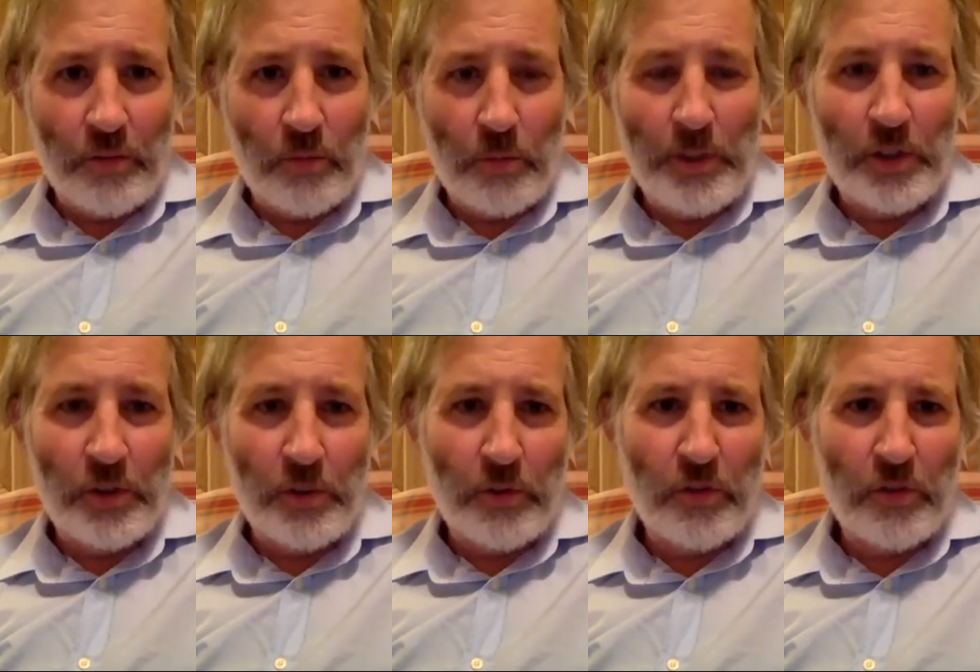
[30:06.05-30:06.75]
We'll be in
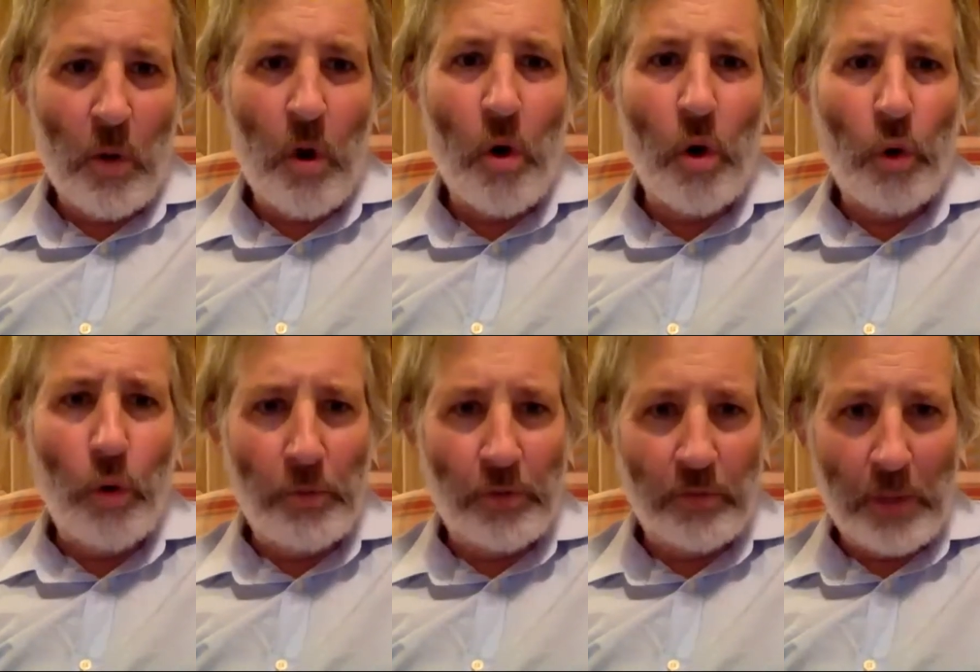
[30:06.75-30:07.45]
sort of small
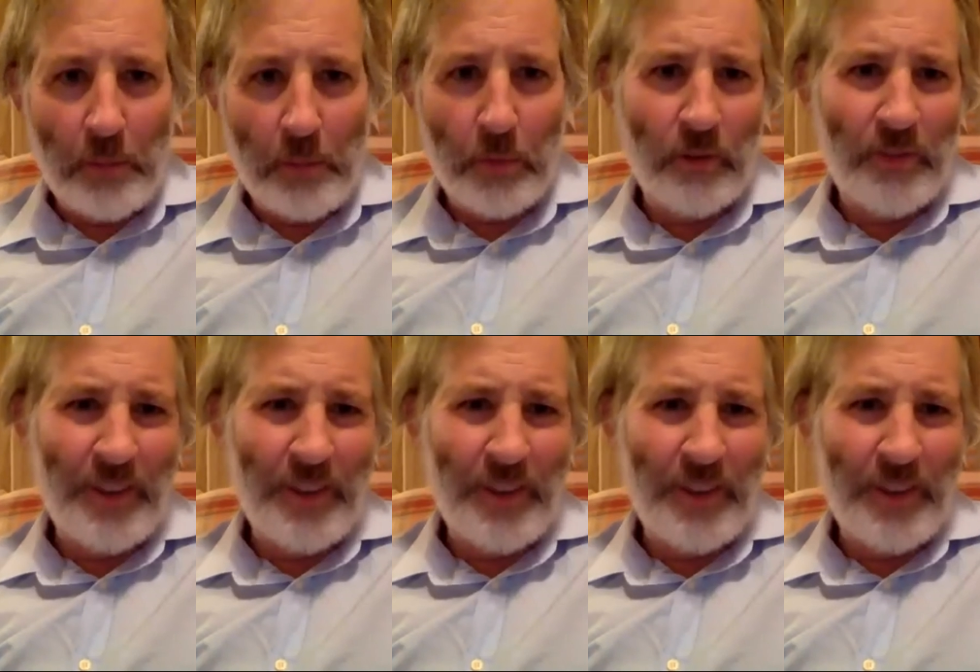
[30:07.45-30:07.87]
groups of people of